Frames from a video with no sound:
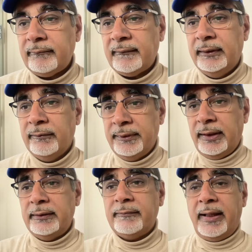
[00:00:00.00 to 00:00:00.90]
the
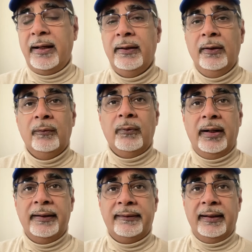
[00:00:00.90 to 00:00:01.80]
result of that
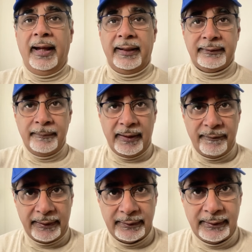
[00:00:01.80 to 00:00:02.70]
was that actually
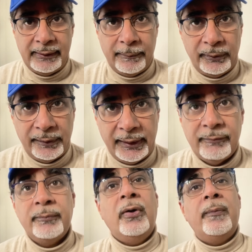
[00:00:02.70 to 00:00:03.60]
manufacturers end up losing
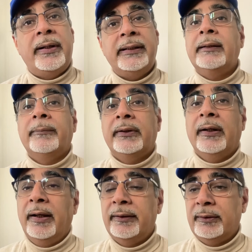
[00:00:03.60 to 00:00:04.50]
even more money,
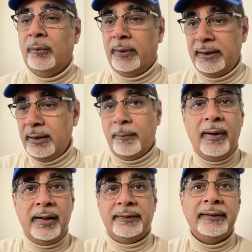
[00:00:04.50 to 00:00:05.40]
because, you know, what little
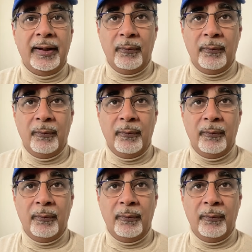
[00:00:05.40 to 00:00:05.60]
margin there